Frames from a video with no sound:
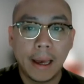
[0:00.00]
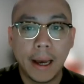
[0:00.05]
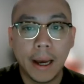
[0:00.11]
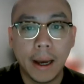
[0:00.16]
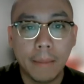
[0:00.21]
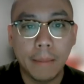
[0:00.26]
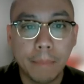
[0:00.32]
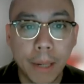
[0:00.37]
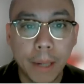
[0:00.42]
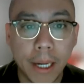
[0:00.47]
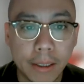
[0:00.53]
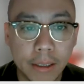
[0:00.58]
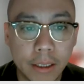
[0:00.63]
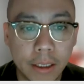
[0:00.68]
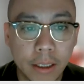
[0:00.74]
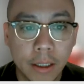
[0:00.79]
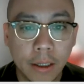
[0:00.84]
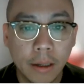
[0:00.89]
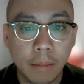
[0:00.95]

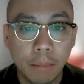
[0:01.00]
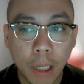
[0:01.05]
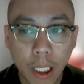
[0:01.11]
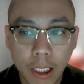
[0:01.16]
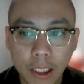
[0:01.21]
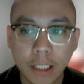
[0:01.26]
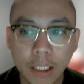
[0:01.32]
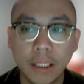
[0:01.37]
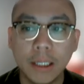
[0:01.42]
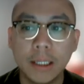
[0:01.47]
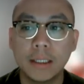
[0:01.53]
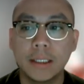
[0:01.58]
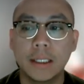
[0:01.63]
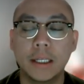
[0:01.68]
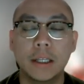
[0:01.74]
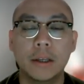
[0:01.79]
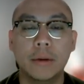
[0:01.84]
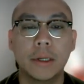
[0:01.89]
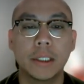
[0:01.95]
But present
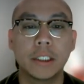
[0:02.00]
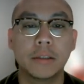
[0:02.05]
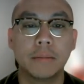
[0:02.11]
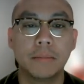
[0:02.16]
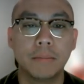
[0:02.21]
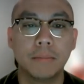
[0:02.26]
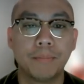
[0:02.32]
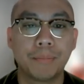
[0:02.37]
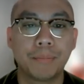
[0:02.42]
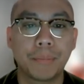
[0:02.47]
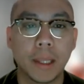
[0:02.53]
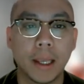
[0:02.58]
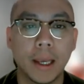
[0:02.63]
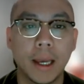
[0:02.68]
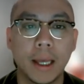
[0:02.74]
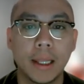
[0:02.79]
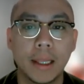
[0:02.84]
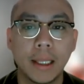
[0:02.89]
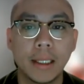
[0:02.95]
continuous,
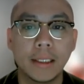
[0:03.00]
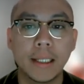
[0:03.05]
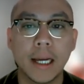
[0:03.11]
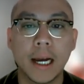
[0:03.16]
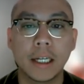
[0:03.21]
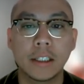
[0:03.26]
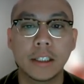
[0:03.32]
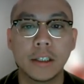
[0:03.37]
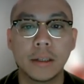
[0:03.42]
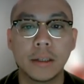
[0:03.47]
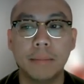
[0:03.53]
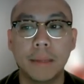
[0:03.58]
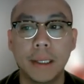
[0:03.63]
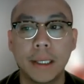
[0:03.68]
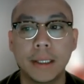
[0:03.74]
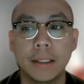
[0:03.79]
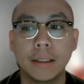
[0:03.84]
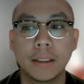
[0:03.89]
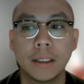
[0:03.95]
this action
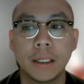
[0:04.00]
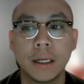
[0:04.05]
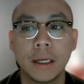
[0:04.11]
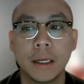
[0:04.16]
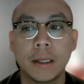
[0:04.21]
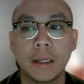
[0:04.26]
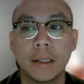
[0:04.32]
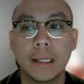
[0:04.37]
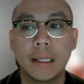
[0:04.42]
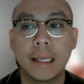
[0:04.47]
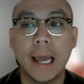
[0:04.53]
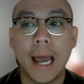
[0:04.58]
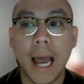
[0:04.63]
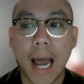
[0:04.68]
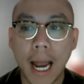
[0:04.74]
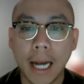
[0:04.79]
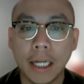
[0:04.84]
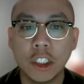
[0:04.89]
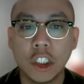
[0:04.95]
means the
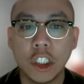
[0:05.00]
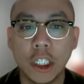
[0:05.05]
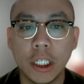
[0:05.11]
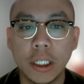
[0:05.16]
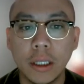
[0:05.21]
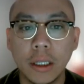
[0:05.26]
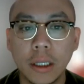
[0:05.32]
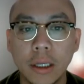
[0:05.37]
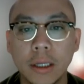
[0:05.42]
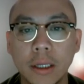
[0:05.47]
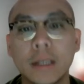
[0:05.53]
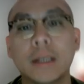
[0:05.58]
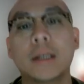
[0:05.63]
action